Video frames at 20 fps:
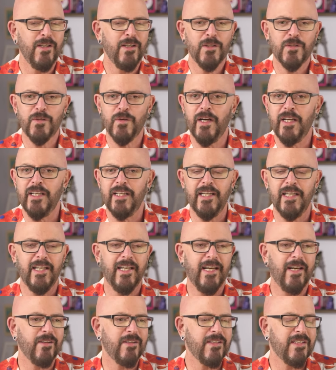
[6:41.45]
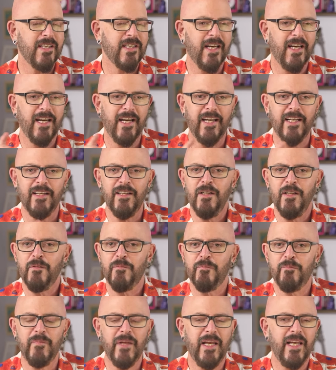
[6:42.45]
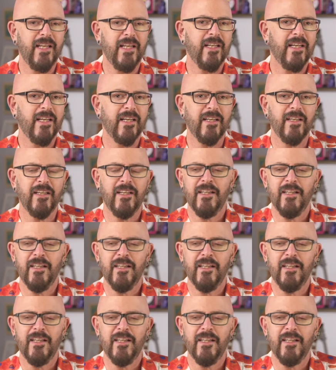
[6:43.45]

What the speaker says: trying to get outside, mating,